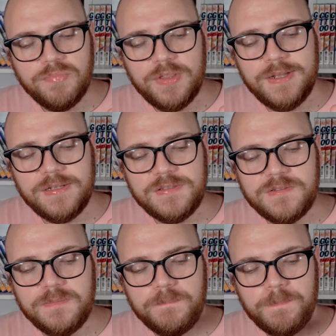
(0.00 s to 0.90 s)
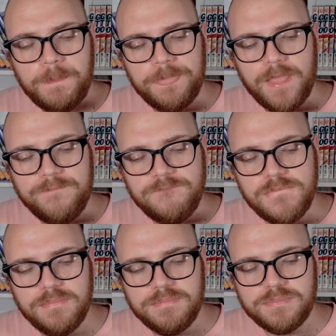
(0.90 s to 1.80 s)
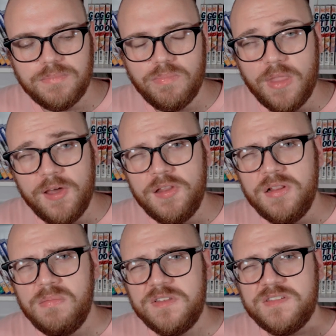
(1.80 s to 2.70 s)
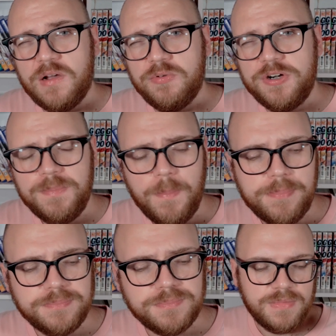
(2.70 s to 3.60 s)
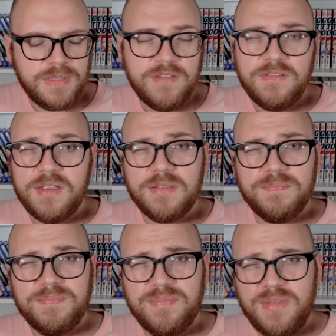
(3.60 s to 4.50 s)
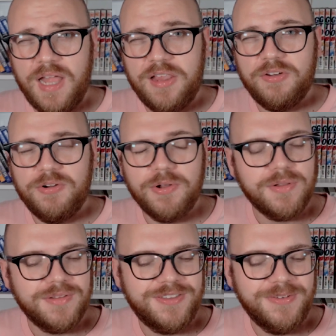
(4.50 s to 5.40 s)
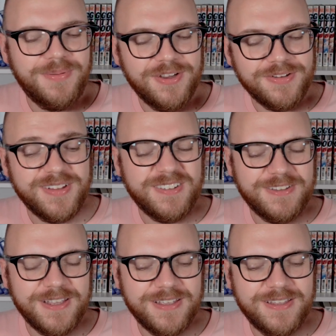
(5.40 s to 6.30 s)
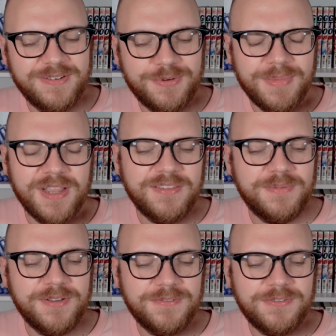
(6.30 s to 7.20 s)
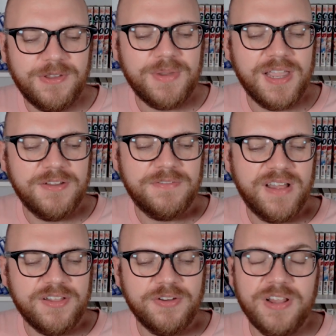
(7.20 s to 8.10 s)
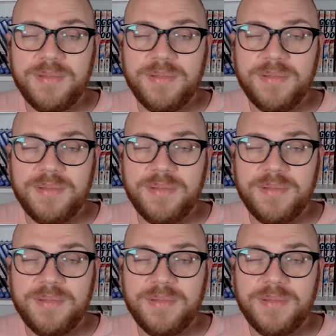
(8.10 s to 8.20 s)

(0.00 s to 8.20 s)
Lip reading: It's a little bit sour. Tastes like alcohol, to be honest. Like, it reminds me of some kind of alcohol.